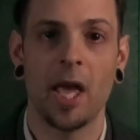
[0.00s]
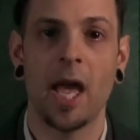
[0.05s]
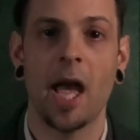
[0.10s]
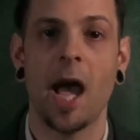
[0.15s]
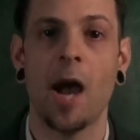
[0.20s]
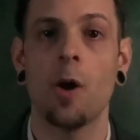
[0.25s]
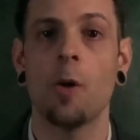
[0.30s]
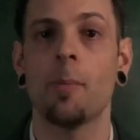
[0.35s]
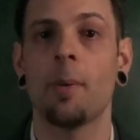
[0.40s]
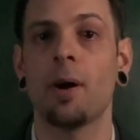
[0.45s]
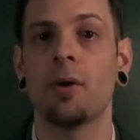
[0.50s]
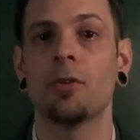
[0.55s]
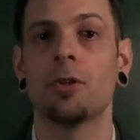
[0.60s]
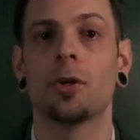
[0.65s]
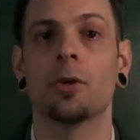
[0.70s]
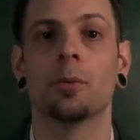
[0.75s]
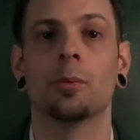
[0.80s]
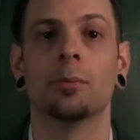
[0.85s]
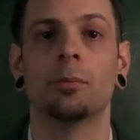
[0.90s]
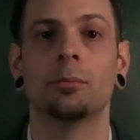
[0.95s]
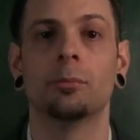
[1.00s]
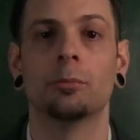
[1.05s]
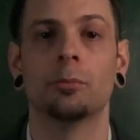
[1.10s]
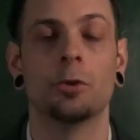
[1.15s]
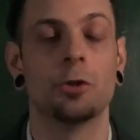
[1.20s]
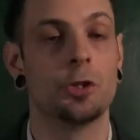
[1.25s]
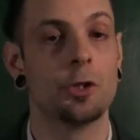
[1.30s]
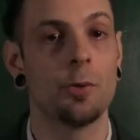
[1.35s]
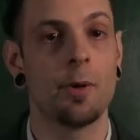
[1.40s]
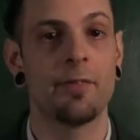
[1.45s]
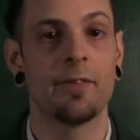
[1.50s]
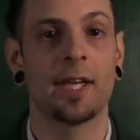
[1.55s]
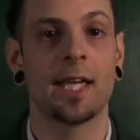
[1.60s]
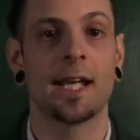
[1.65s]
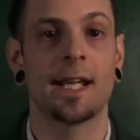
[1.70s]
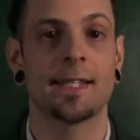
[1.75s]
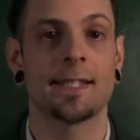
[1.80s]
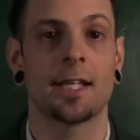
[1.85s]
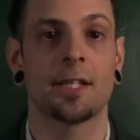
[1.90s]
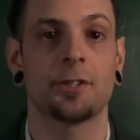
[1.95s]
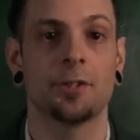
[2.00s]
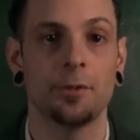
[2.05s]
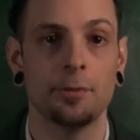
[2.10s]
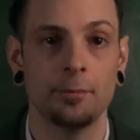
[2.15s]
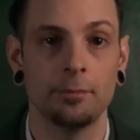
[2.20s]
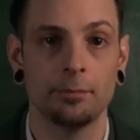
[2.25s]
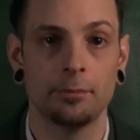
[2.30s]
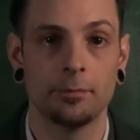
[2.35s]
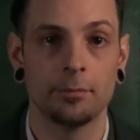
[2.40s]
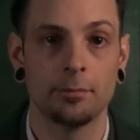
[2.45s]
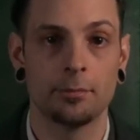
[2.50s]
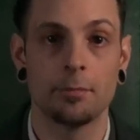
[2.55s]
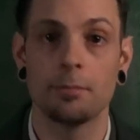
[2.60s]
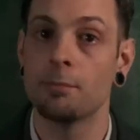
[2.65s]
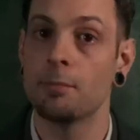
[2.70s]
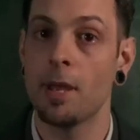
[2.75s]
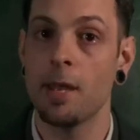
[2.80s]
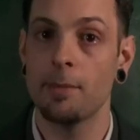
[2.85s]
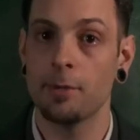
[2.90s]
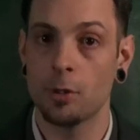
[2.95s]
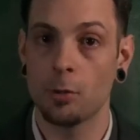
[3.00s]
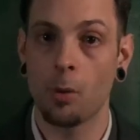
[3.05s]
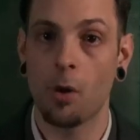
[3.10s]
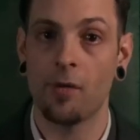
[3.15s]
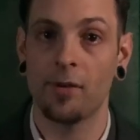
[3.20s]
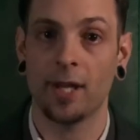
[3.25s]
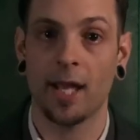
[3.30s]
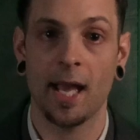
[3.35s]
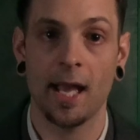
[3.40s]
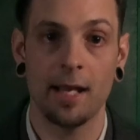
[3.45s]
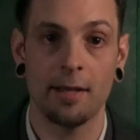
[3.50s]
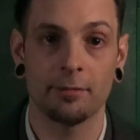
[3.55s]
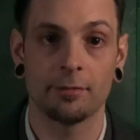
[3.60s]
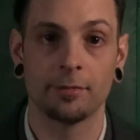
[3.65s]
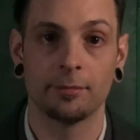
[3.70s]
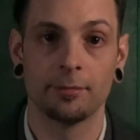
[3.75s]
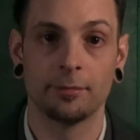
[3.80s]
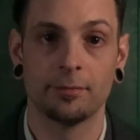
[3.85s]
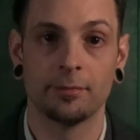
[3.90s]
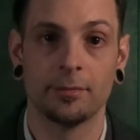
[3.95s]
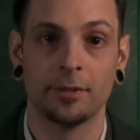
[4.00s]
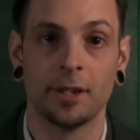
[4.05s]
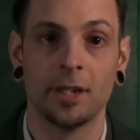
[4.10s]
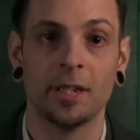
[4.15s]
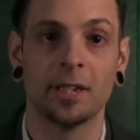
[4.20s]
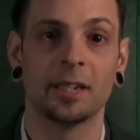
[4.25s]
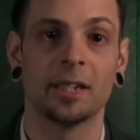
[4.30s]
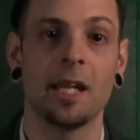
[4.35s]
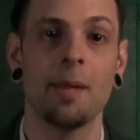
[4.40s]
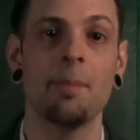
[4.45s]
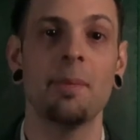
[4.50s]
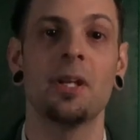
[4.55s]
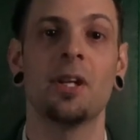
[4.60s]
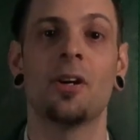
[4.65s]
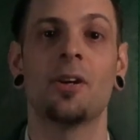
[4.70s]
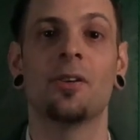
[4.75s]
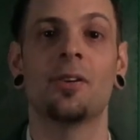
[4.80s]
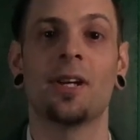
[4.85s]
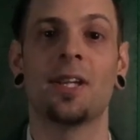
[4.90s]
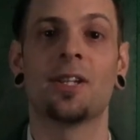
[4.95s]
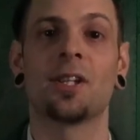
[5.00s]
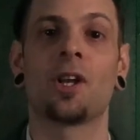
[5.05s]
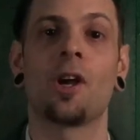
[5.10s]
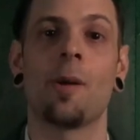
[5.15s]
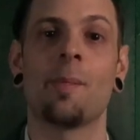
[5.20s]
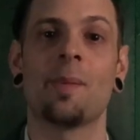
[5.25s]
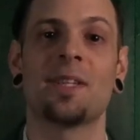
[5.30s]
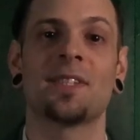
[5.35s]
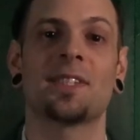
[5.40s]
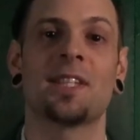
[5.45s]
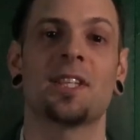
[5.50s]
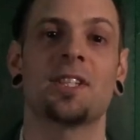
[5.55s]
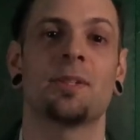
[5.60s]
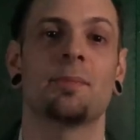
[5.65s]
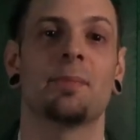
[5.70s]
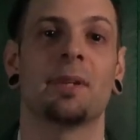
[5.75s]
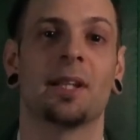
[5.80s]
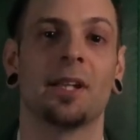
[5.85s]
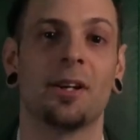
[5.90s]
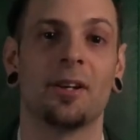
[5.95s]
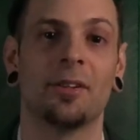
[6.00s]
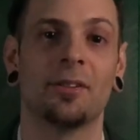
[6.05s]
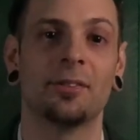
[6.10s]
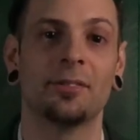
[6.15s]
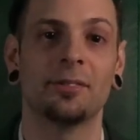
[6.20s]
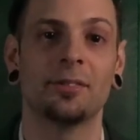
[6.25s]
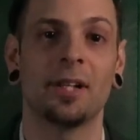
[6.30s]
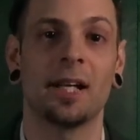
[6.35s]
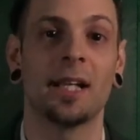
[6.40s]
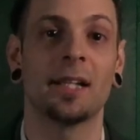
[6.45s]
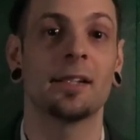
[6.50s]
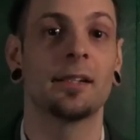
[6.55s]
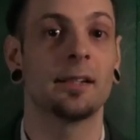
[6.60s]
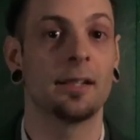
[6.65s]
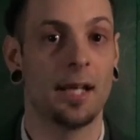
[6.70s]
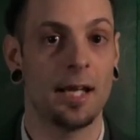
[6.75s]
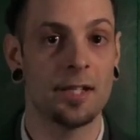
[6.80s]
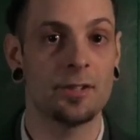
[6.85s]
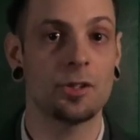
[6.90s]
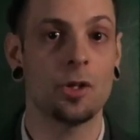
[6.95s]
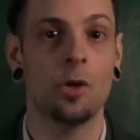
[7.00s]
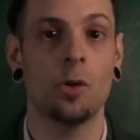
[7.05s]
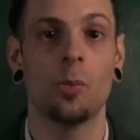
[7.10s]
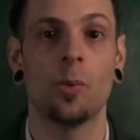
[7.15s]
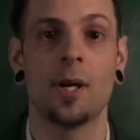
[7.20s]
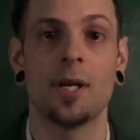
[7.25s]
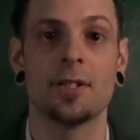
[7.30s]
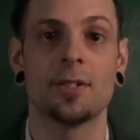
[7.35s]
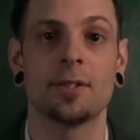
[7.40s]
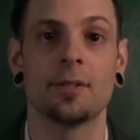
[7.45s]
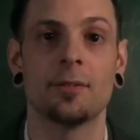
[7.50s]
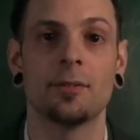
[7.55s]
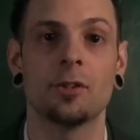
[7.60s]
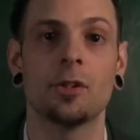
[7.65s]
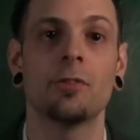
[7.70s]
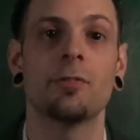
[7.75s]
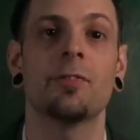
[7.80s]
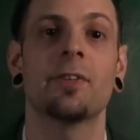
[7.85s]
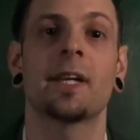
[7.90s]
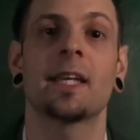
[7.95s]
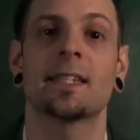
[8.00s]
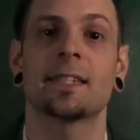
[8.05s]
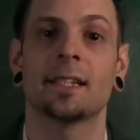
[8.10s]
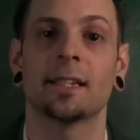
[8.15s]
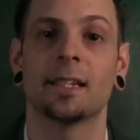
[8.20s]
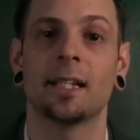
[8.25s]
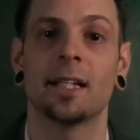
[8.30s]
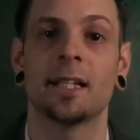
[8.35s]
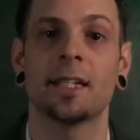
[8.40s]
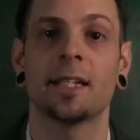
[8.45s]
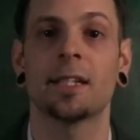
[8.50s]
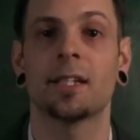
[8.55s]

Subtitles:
How about you? Would you ever get a tattoo? Maybe you already have. Let me know in the comments section below, and as always, don't forget to like